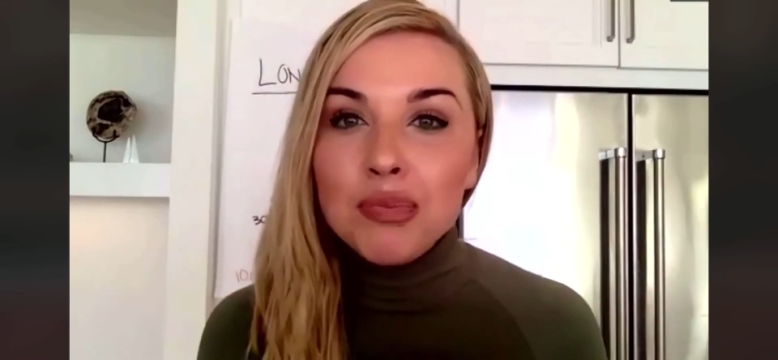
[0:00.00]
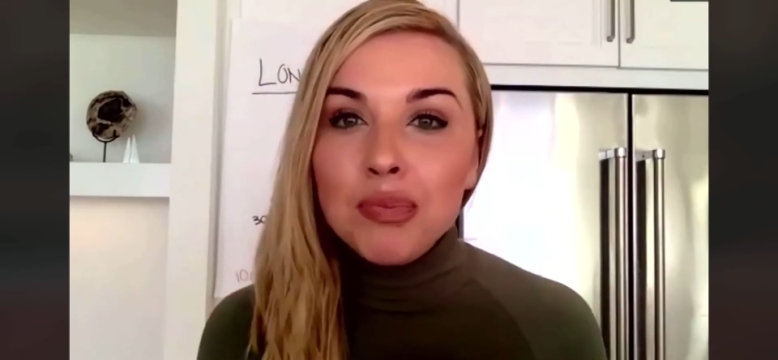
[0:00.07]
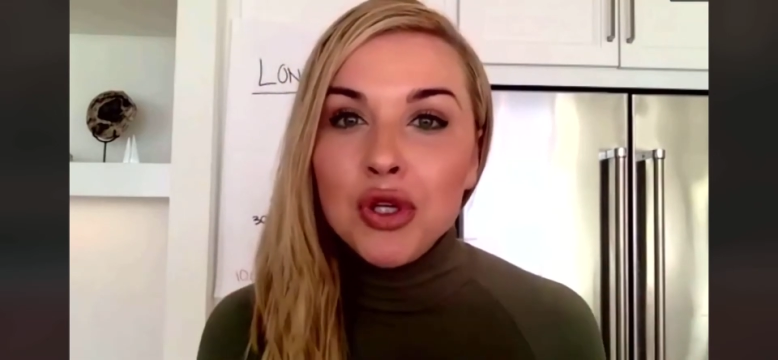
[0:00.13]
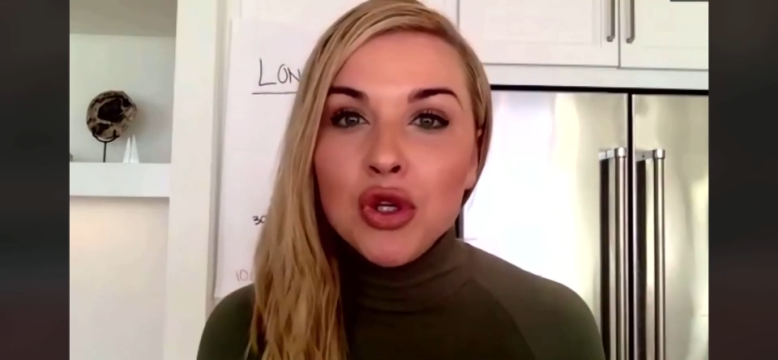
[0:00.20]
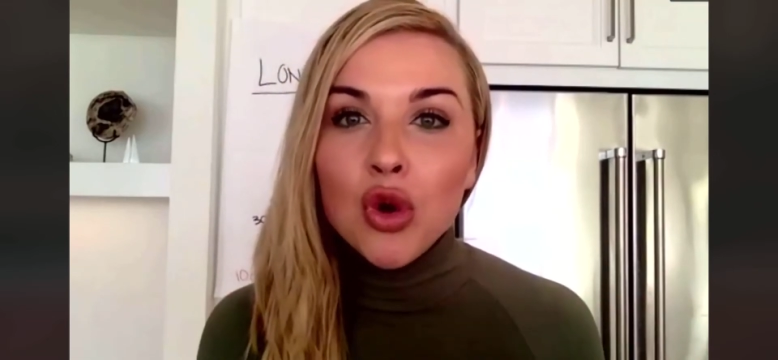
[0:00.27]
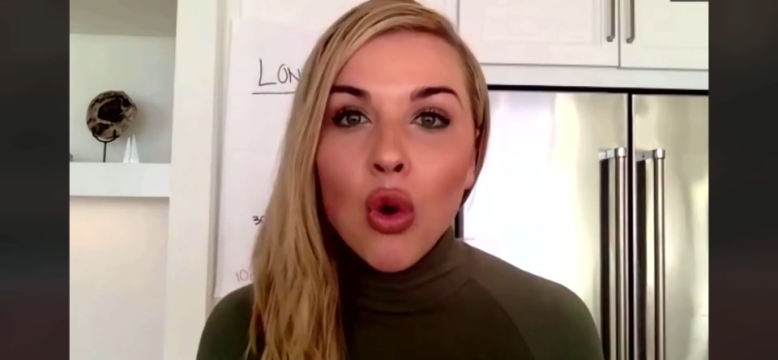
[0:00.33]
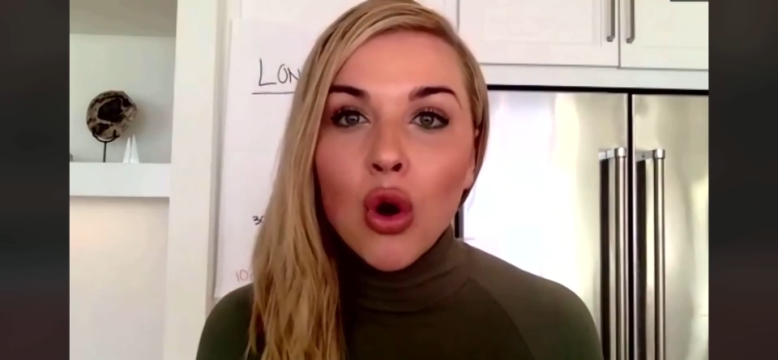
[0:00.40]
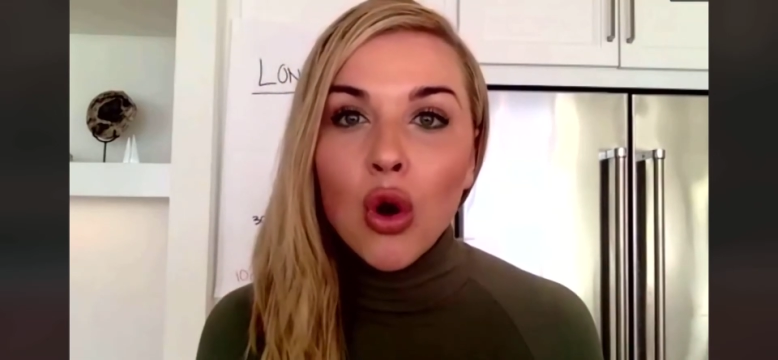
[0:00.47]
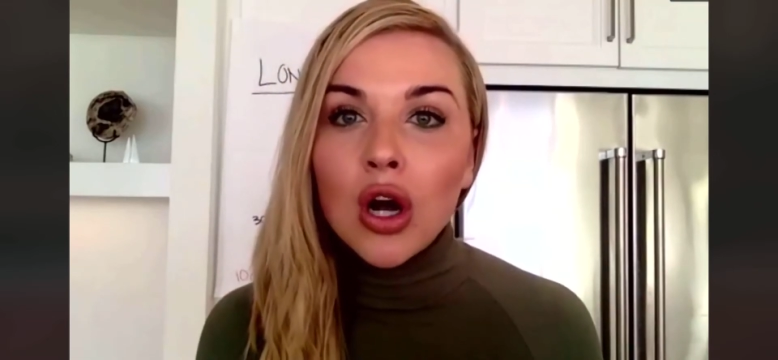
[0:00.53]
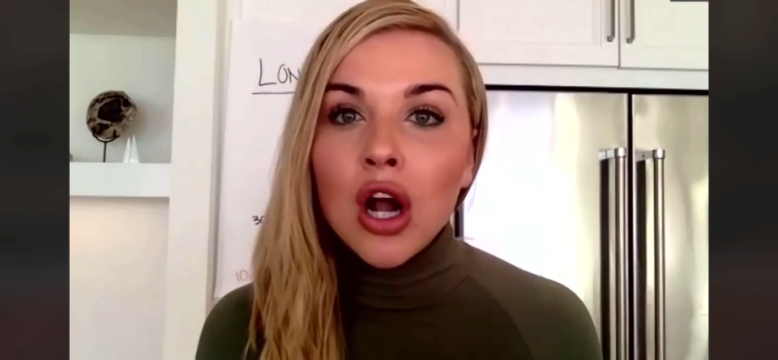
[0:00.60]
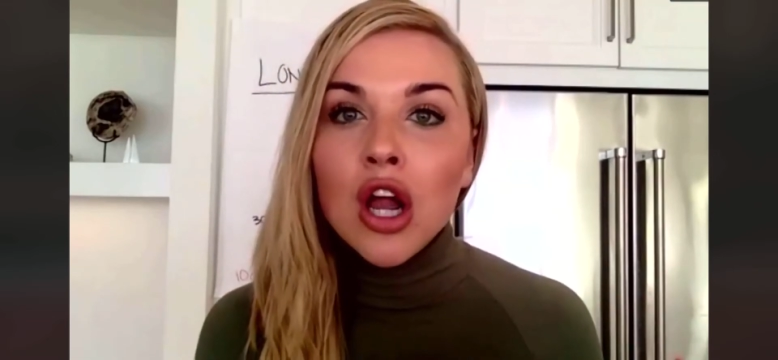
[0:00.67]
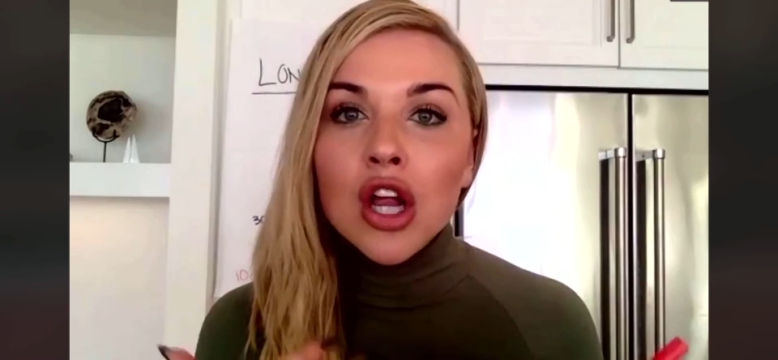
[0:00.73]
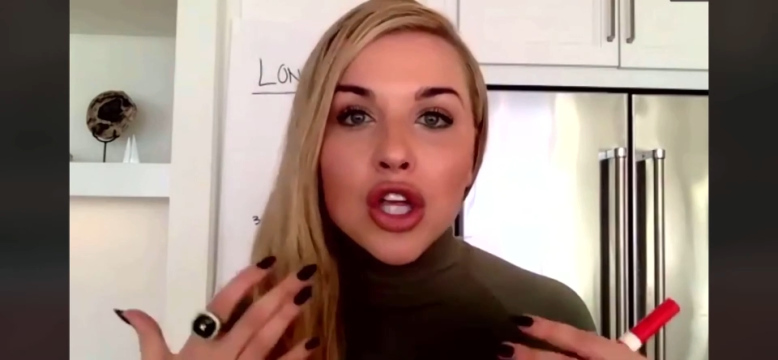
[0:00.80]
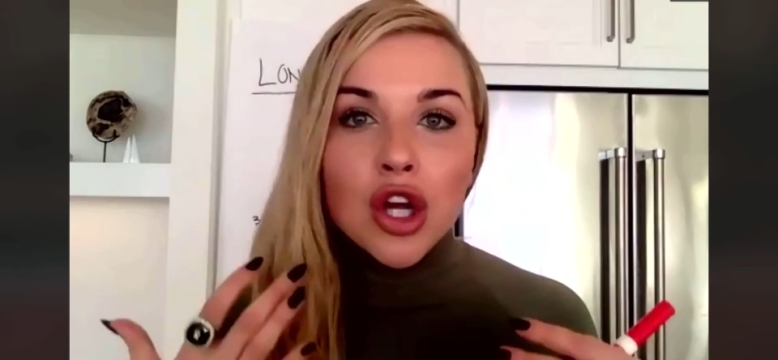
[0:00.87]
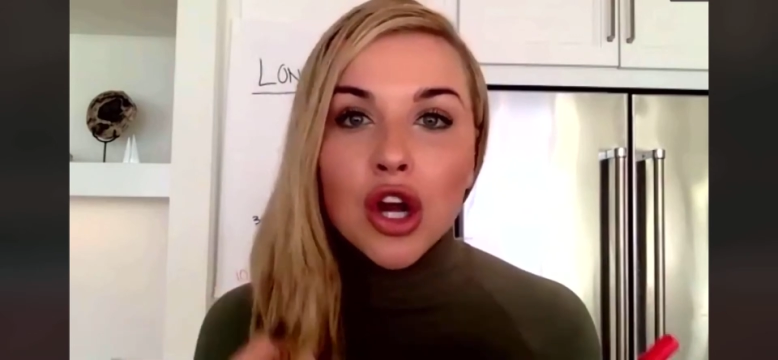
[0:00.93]
pure,
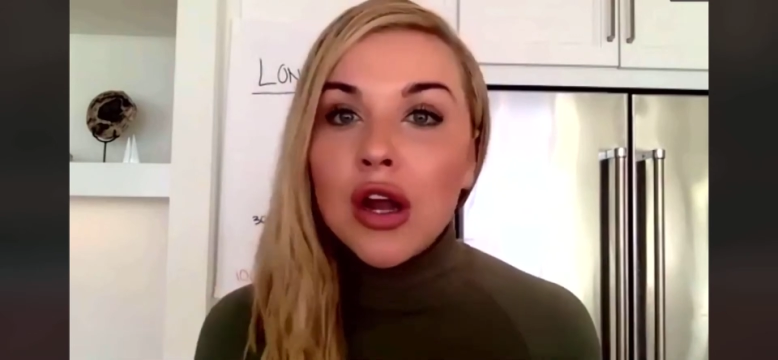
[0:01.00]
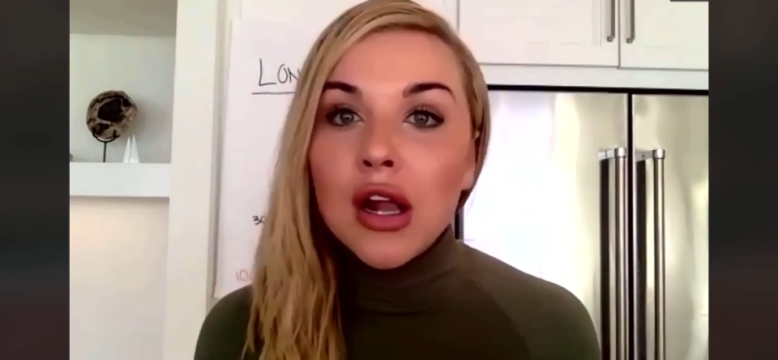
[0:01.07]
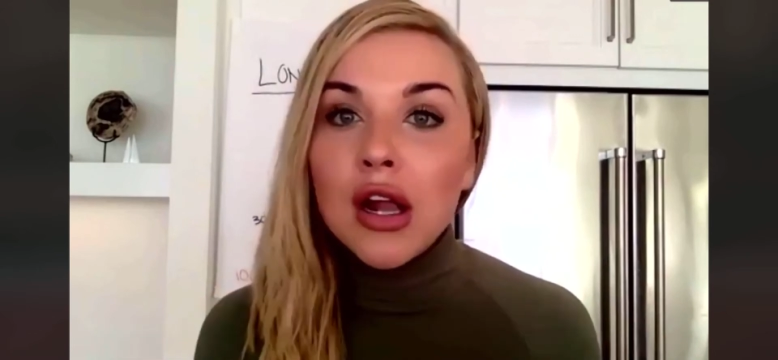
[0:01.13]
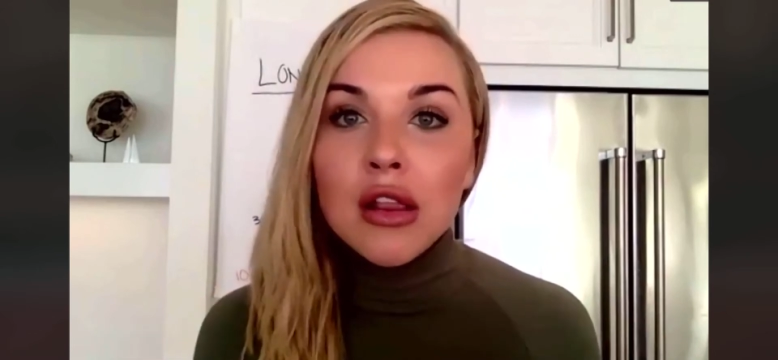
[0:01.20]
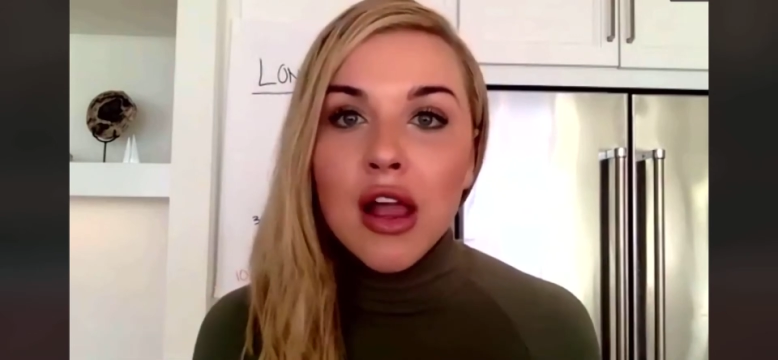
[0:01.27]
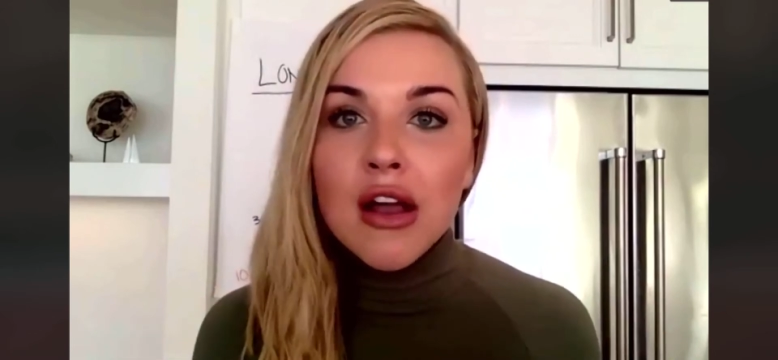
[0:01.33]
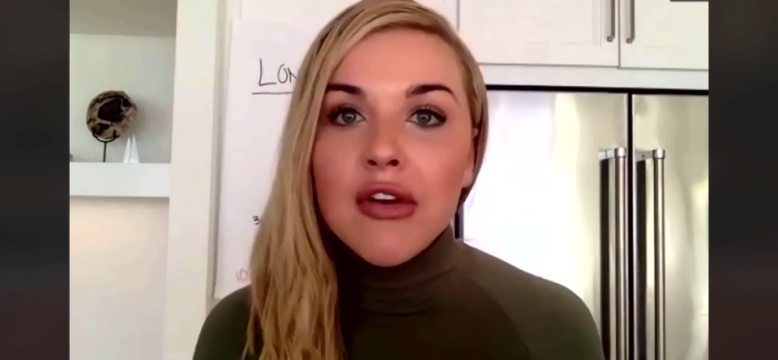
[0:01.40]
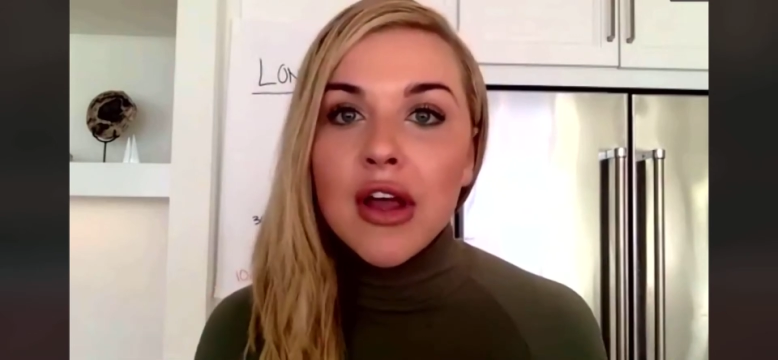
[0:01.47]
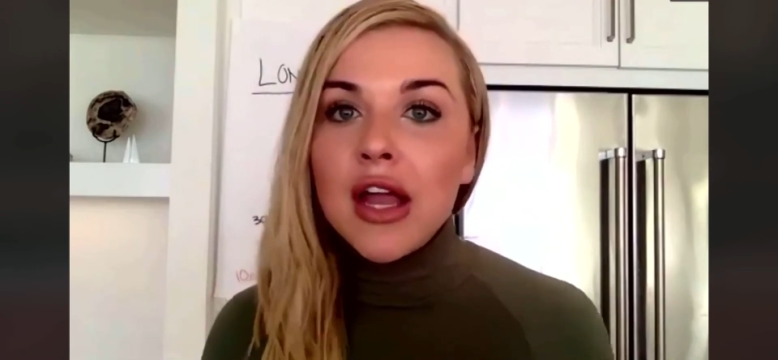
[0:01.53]
you're gonna love it.